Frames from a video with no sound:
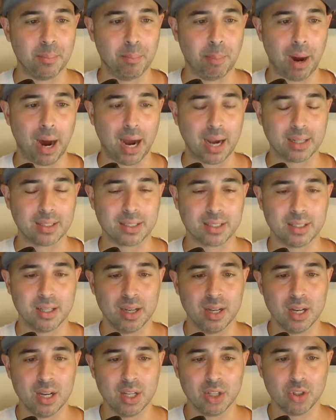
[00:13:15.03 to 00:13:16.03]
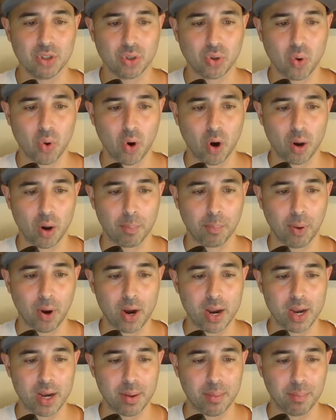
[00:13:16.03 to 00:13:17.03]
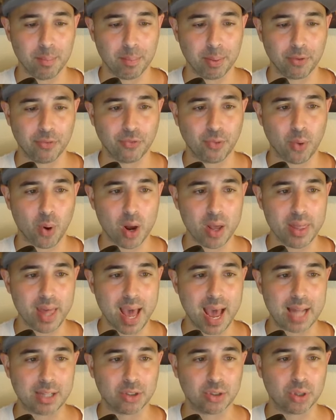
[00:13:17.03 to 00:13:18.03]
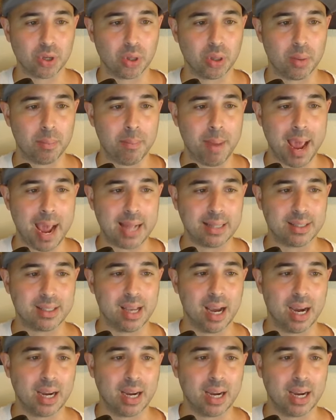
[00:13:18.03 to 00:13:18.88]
box score, but before that, so the Mets,